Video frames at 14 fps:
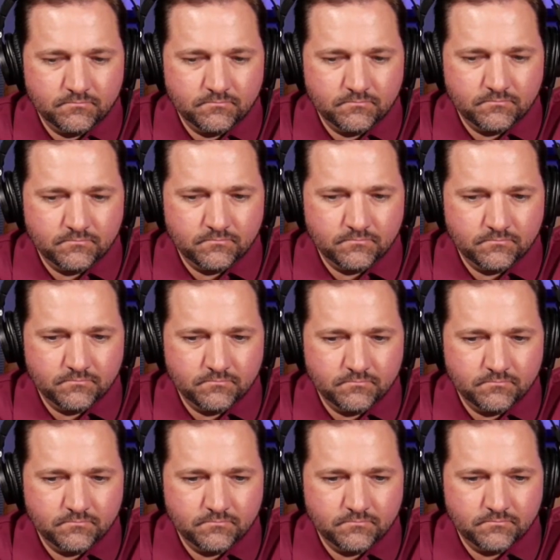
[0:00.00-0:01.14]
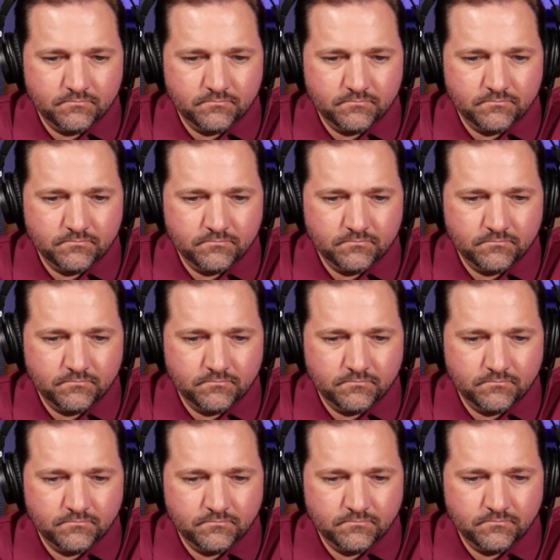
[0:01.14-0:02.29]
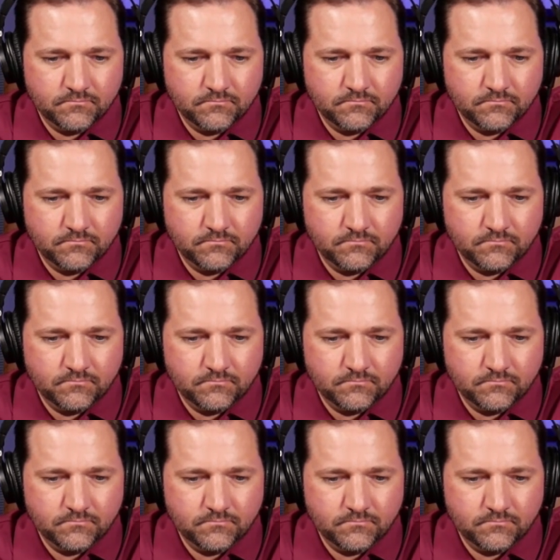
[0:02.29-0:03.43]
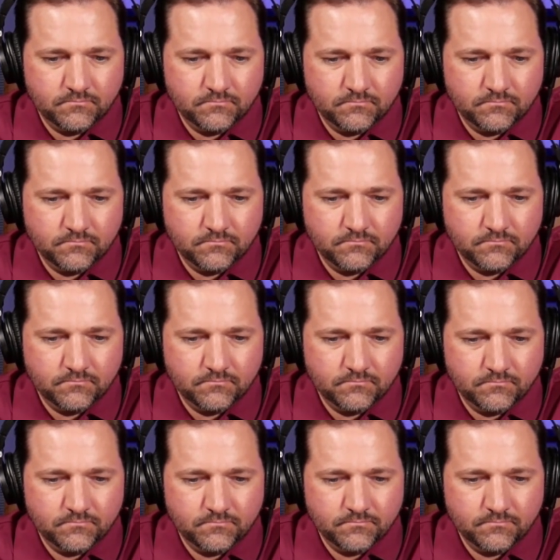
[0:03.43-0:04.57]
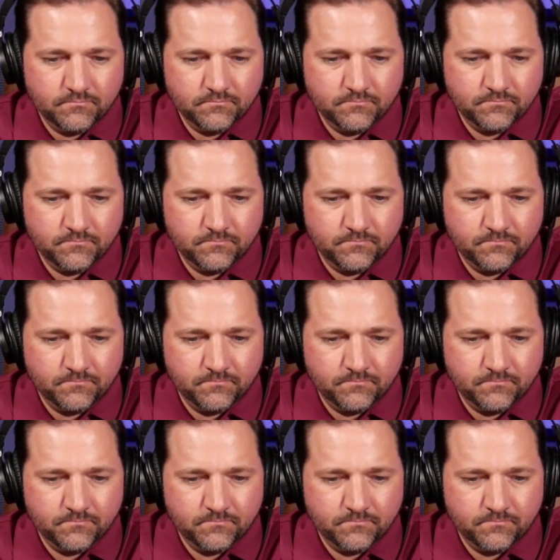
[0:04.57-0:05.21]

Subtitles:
This person isn't speaking.